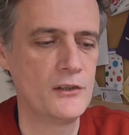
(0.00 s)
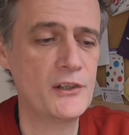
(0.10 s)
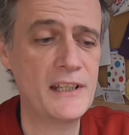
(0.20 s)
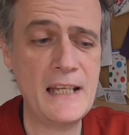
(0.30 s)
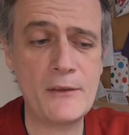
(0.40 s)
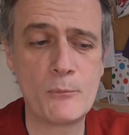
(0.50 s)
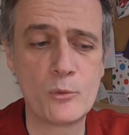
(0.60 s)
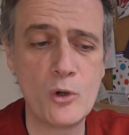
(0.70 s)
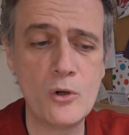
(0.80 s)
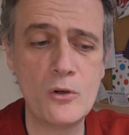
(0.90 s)
You can eat them
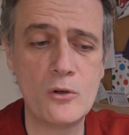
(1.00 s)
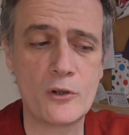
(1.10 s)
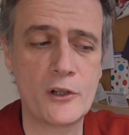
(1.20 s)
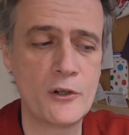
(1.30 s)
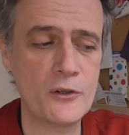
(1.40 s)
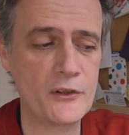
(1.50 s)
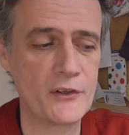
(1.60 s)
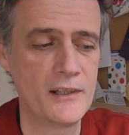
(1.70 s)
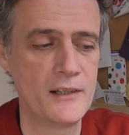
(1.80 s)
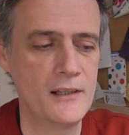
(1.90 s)
raw or cooked.